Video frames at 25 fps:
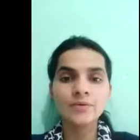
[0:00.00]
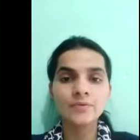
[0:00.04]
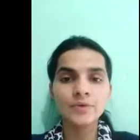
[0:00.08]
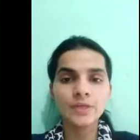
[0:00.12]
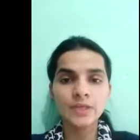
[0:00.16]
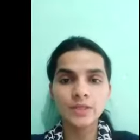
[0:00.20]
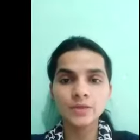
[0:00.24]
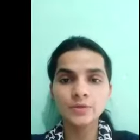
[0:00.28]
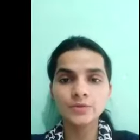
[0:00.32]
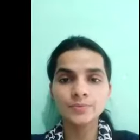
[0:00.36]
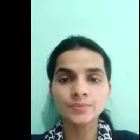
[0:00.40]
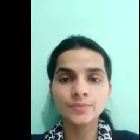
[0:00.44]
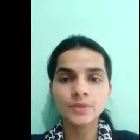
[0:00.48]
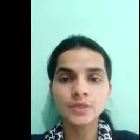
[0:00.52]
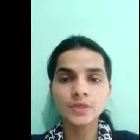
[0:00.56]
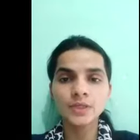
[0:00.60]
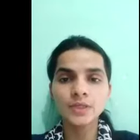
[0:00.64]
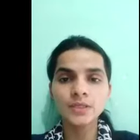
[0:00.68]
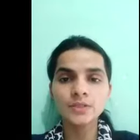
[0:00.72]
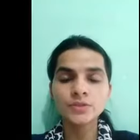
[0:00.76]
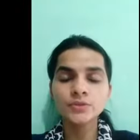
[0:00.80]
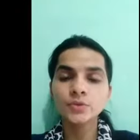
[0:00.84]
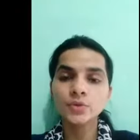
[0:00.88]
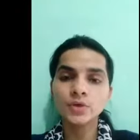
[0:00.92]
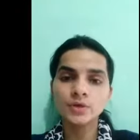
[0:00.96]
Very good
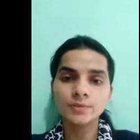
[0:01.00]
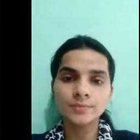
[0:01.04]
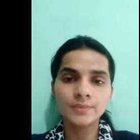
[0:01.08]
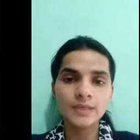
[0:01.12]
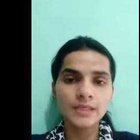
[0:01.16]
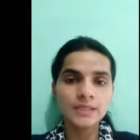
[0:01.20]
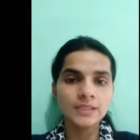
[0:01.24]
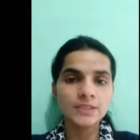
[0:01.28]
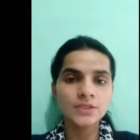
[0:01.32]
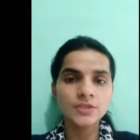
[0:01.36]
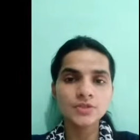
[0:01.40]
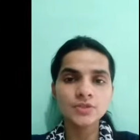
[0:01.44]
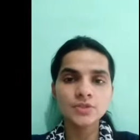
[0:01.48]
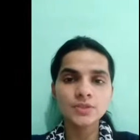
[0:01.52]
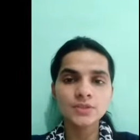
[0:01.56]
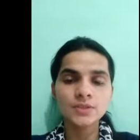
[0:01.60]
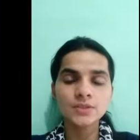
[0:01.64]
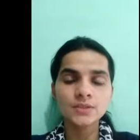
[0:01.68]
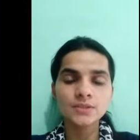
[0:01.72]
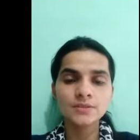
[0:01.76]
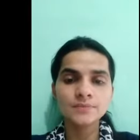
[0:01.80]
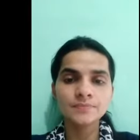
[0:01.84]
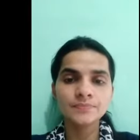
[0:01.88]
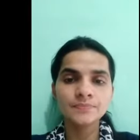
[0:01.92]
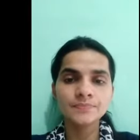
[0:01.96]
morning to all my teachers.
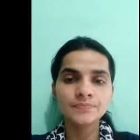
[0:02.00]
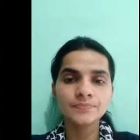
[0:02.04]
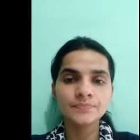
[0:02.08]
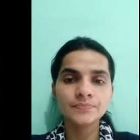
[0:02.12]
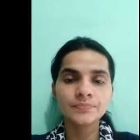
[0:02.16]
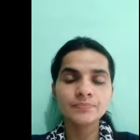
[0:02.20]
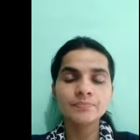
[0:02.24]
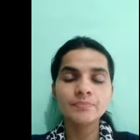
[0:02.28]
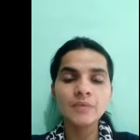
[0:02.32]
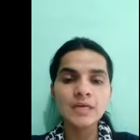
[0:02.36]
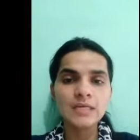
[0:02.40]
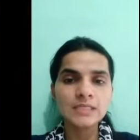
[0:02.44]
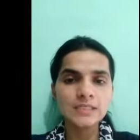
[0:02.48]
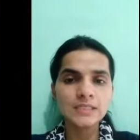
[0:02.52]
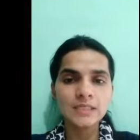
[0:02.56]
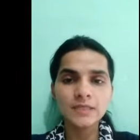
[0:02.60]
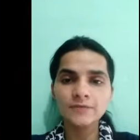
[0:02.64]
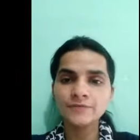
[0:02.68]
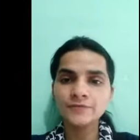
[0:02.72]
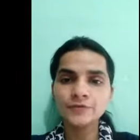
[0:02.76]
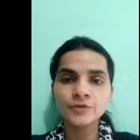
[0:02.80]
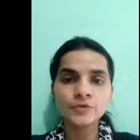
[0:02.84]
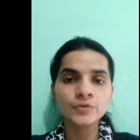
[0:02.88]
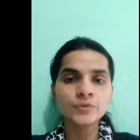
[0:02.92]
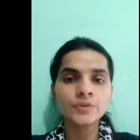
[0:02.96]

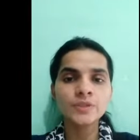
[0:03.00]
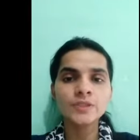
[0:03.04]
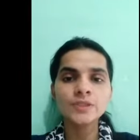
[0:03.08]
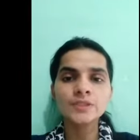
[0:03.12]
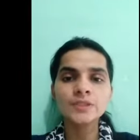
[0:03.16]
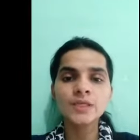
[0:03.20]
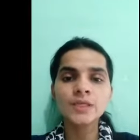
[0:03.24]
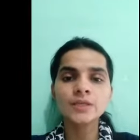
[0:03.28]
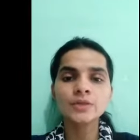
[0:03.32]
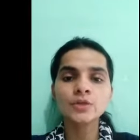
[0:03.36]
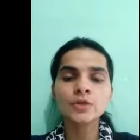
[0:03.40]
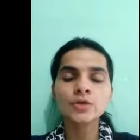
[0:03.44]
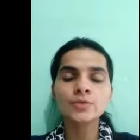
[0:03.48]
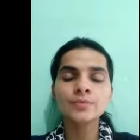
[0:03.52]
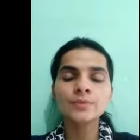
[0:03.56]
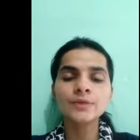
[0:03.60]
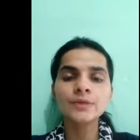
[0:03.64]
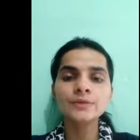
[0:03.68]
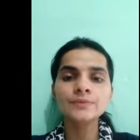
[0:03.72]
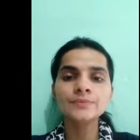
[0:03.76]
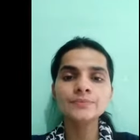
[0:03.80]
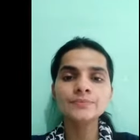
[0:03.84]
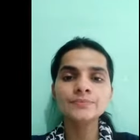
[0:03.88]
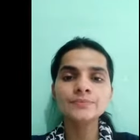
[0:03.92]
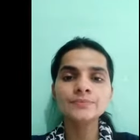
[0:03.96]
Myself, Jyoti Singh
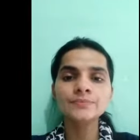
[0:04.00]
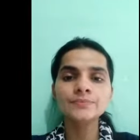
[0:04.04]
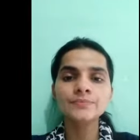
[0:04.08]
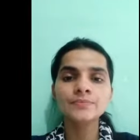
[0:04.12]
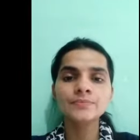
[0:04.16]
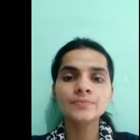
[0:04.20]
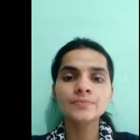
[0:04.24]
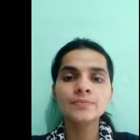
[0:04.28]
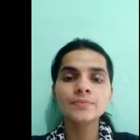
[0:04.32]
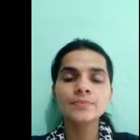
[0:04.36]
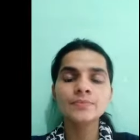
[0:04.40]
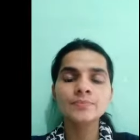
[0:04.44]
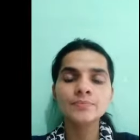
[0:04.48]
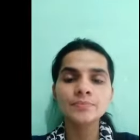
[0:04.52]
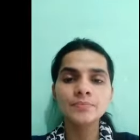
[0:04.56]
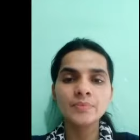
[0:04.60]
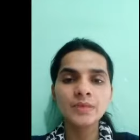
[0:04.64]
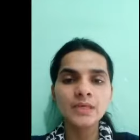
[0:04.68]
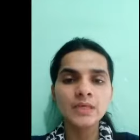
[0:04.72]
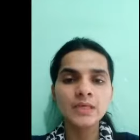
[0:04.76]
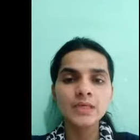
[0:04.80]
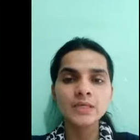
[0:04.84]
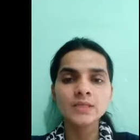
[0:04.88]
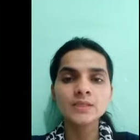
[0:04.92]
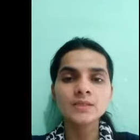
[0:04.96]
Tomar,
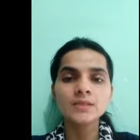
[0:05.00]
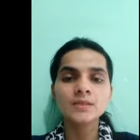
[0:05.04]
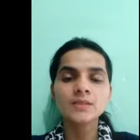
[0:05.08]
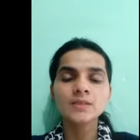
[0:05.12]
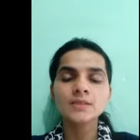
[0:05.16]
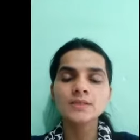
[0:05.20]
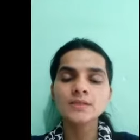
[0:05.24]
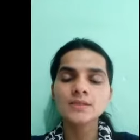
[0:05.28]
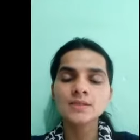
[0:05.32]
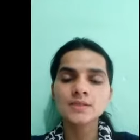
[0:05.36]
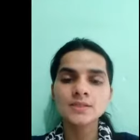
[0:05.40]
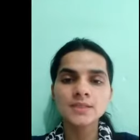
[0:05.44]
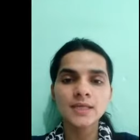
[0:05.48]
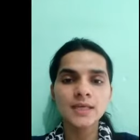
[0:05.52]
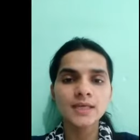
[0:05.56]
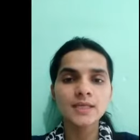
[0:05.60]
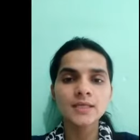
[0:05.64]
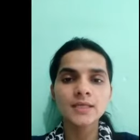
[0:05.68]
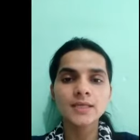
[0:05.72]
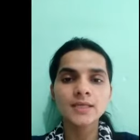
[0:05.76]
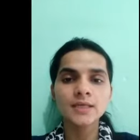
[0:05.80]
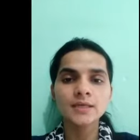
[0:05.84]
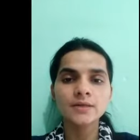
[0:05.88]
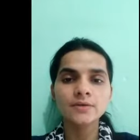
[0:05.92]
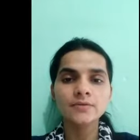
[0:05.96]
B.Ed,
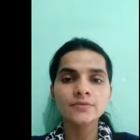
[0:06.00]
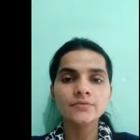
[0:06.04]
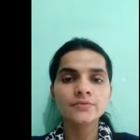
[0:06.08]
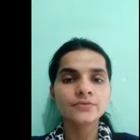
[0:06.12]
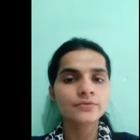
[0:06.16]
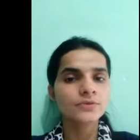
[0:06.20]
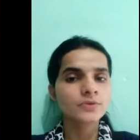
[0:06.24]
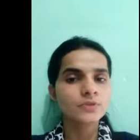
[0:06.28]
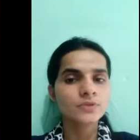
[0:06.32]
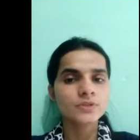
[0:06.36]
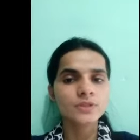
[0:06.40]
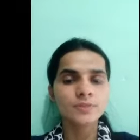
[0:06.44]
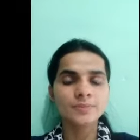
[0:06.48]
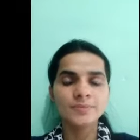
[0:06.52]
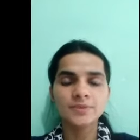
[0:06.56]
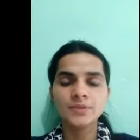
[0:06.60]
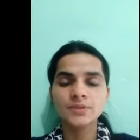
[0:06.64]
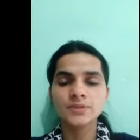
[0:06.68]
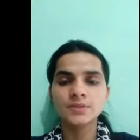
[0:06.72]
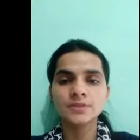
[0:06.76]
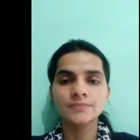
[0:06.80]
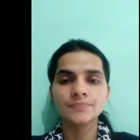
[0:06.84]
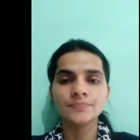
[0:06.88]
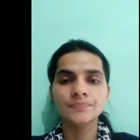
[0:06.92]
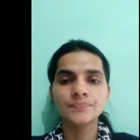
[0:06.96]
second year, fourth
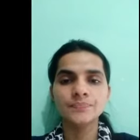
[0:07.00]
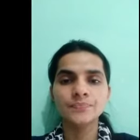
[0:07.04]
semester.